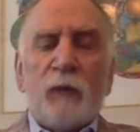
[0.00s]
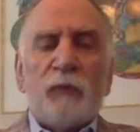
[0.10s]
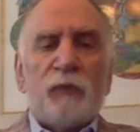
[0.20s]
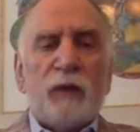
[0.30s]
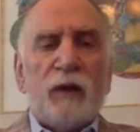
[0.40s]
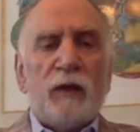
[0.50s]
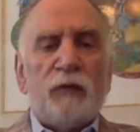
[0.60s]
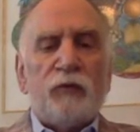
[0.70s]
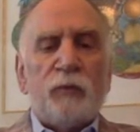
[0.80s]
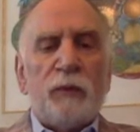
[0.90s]
was in
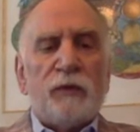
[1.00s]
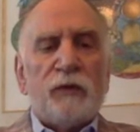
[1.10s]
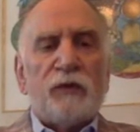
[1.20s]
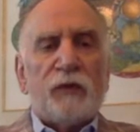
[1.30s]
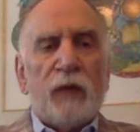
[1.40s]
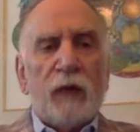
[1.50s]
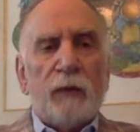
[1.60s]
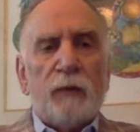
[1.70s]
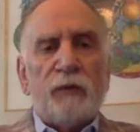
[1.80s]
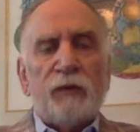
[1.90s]
the shoe business and
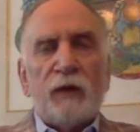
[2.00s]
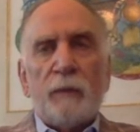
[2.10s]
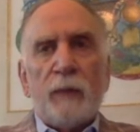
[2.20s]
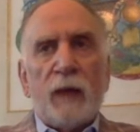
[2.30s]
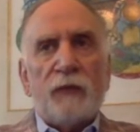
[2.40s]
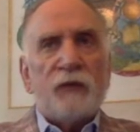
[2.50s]
it was at a bad